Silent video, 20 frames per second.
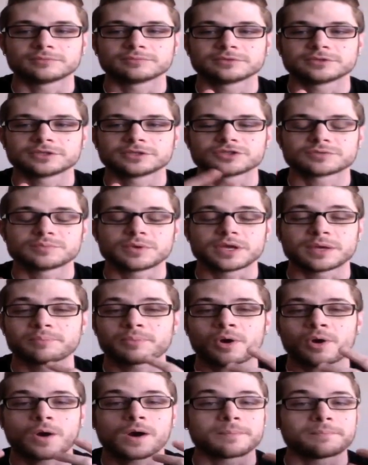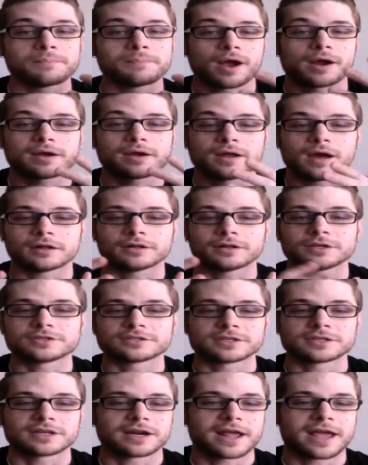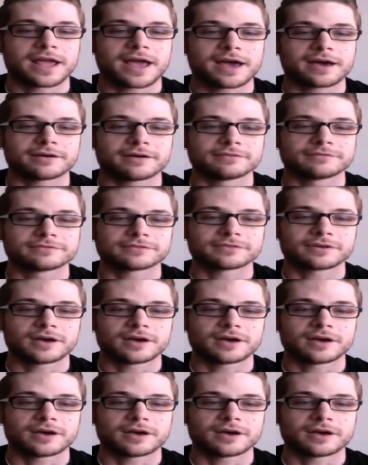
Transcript: just impart my knowledge that I have